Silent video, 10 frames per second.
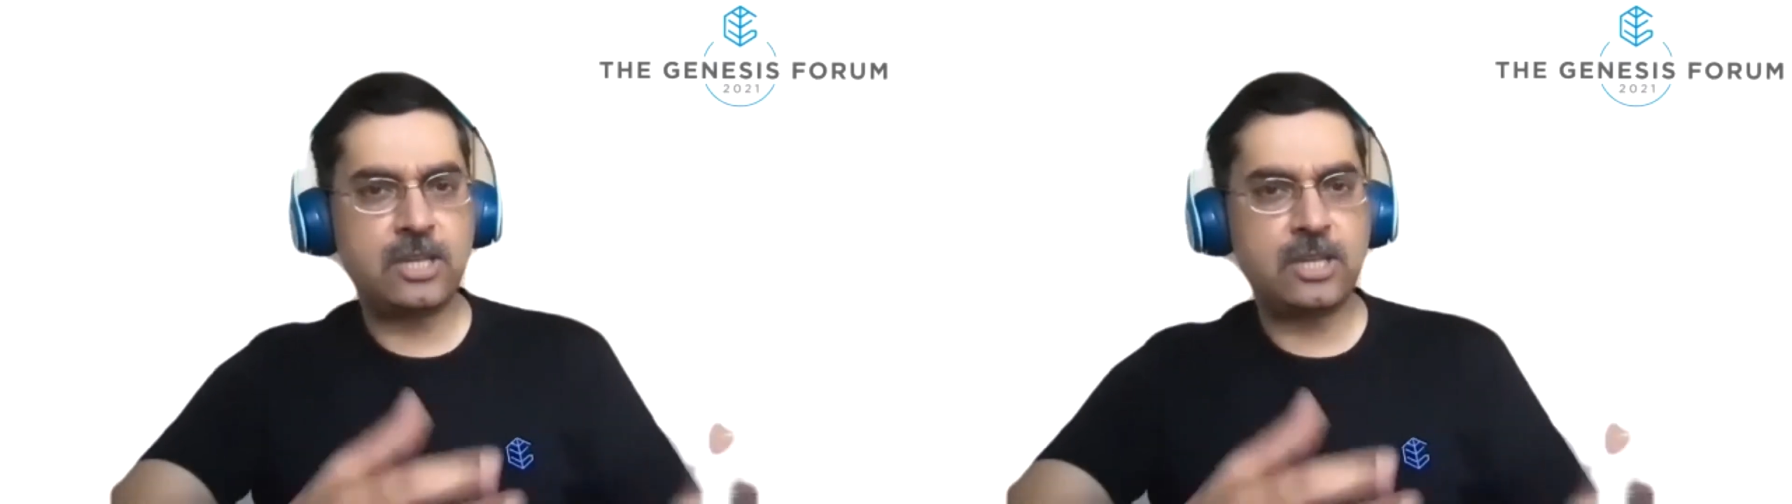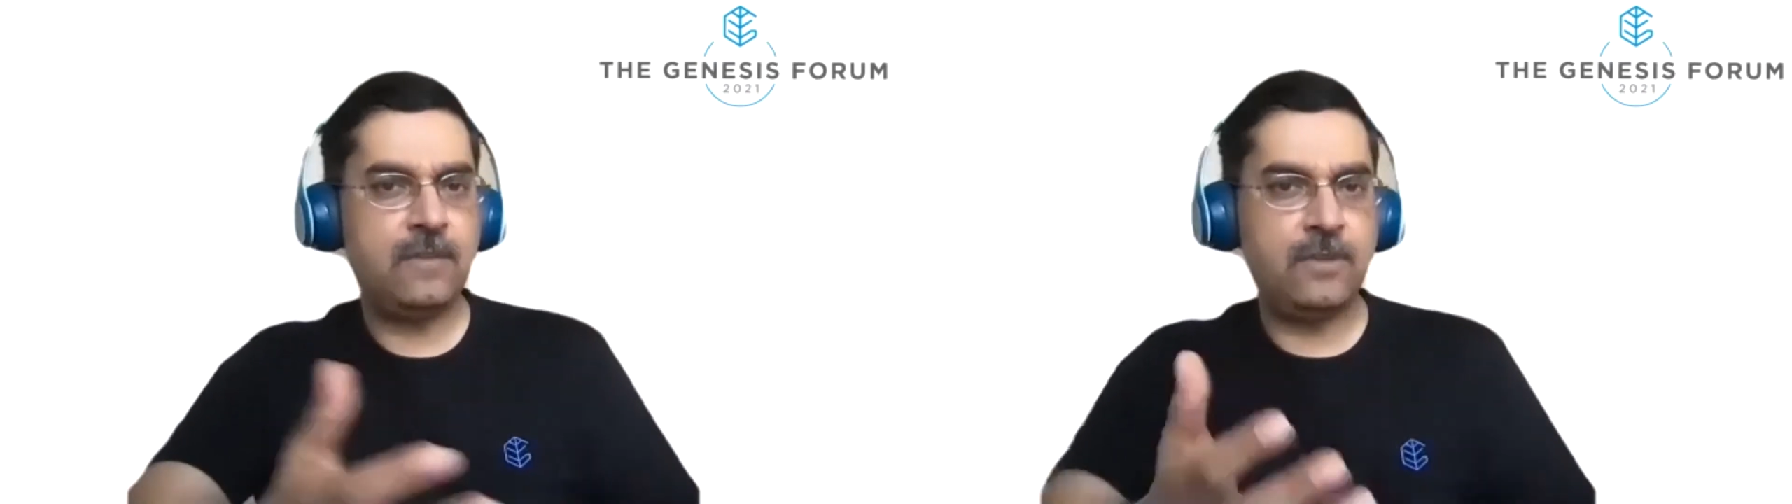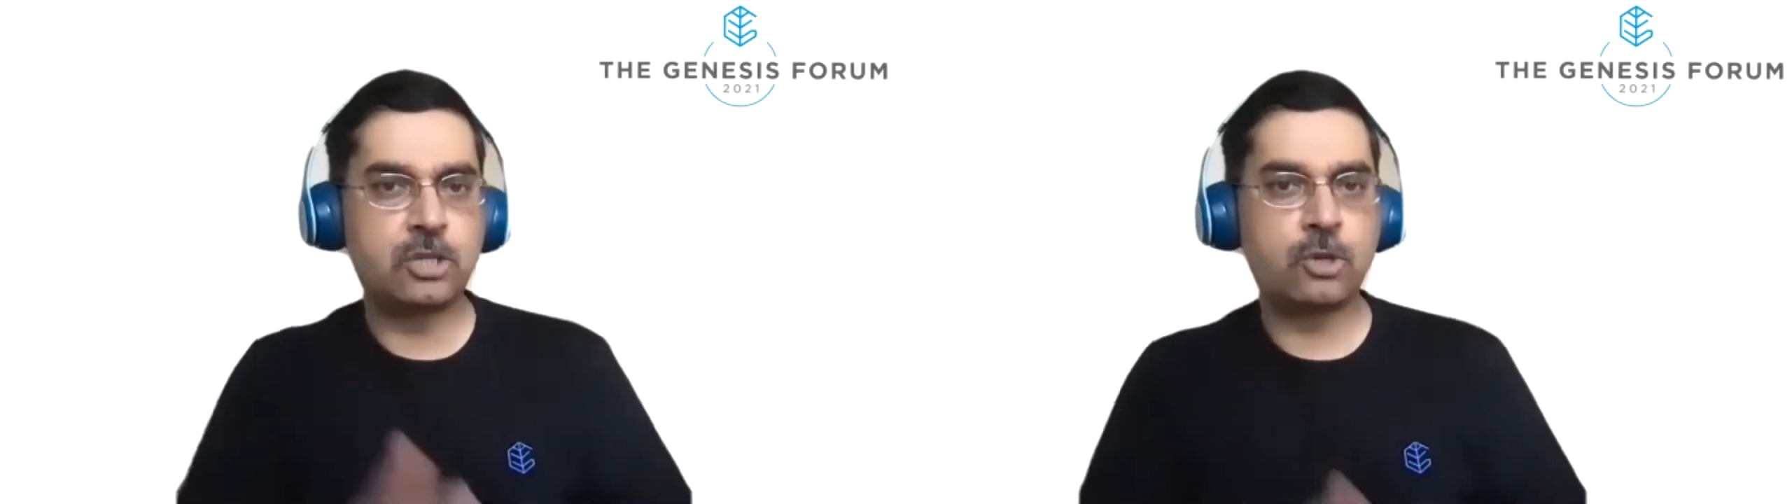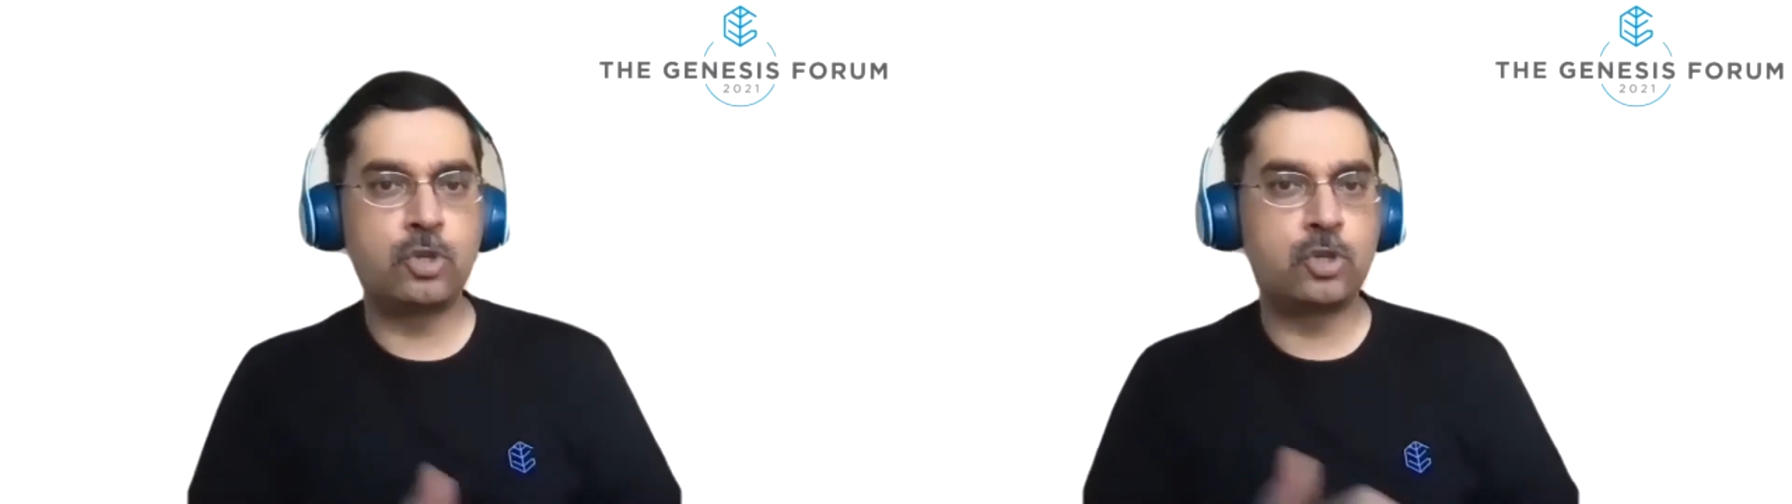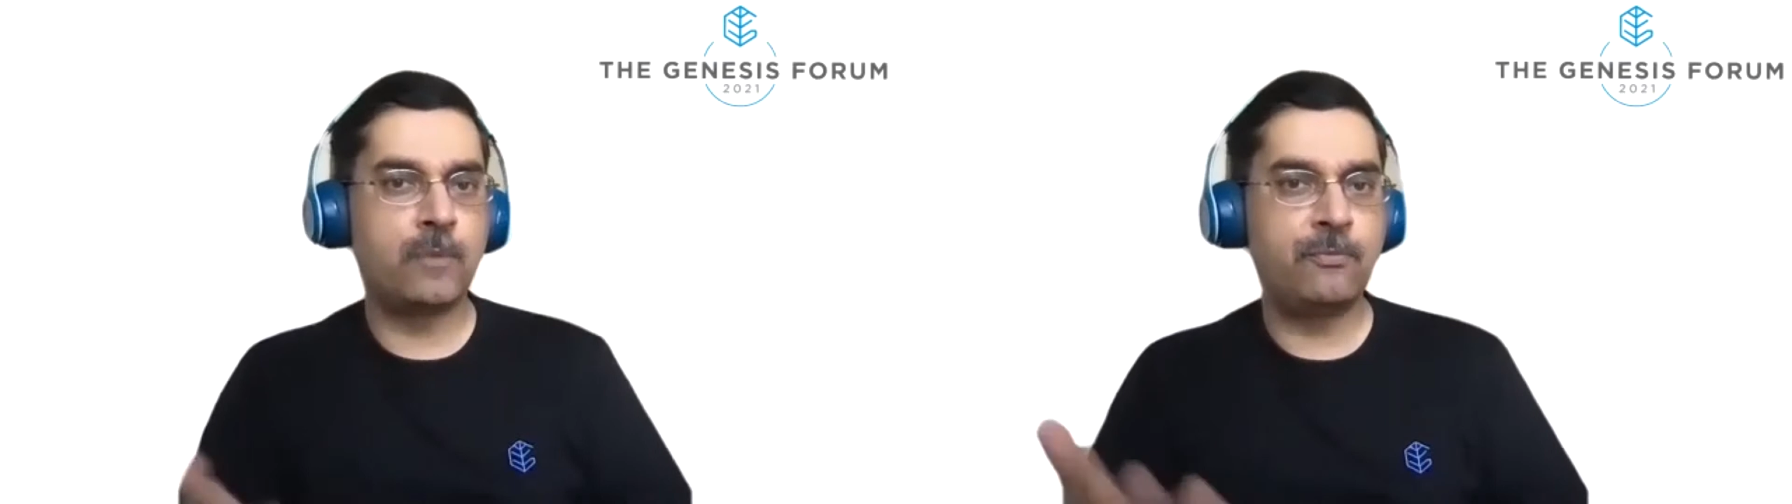actually, if you exclude
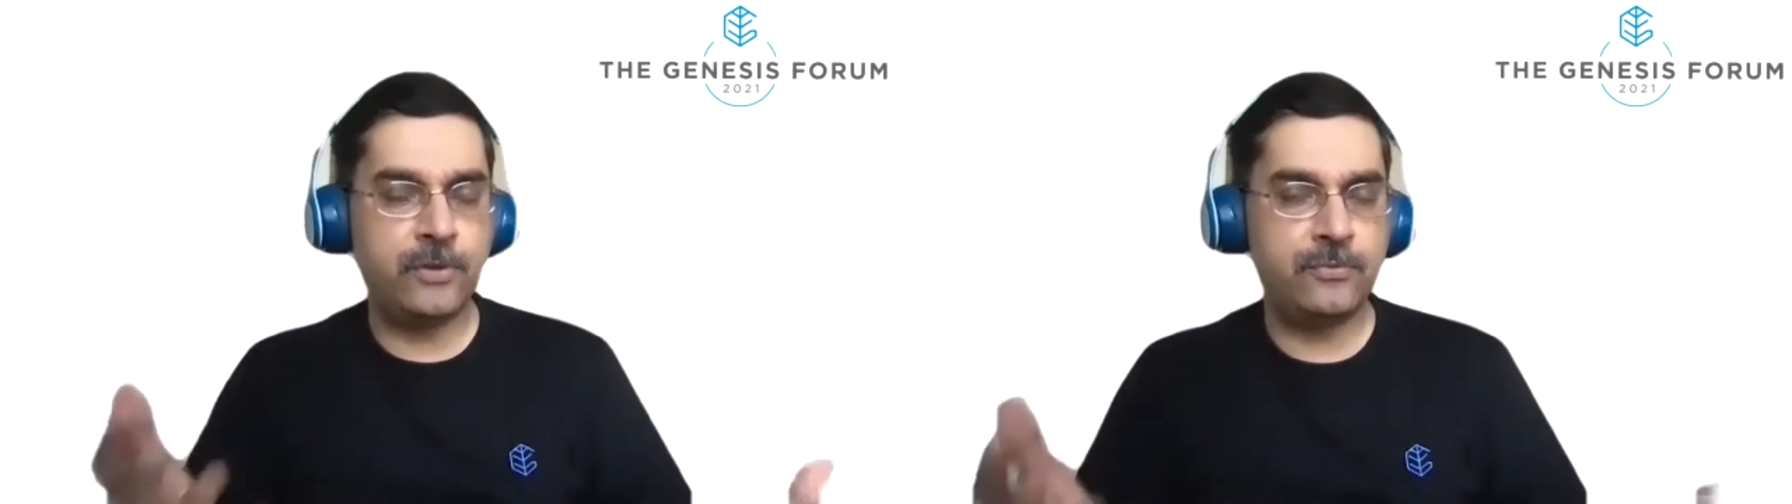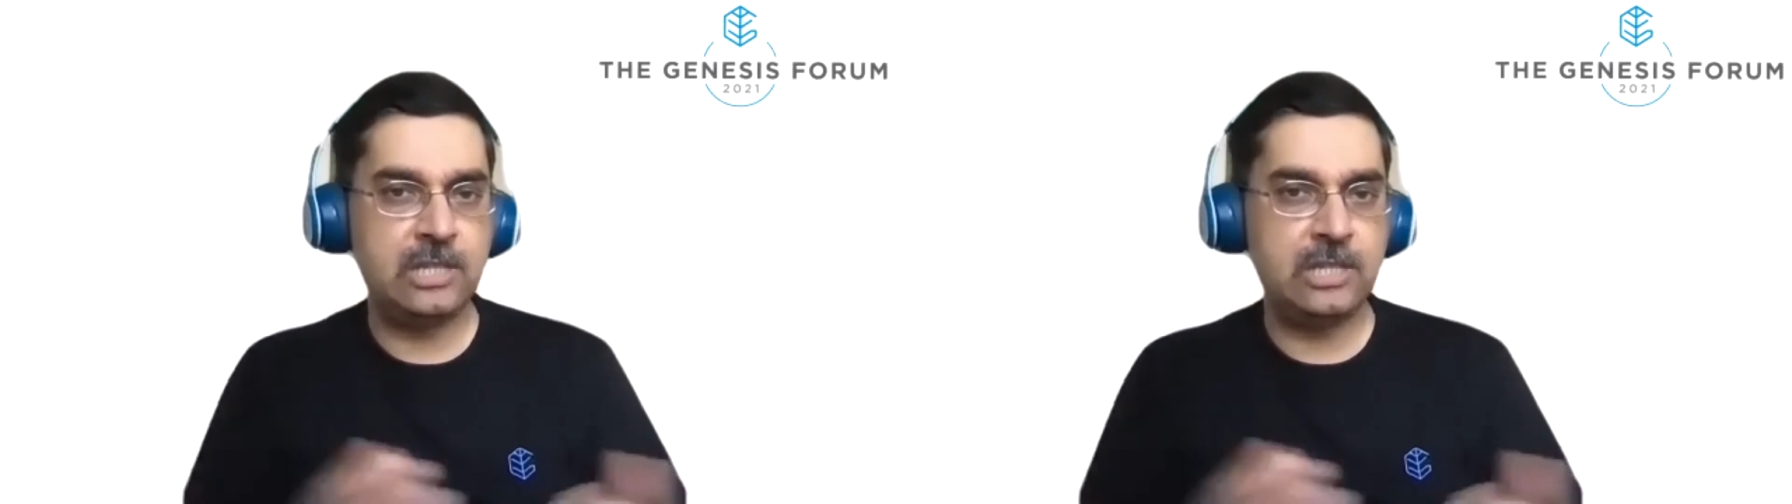the top 15,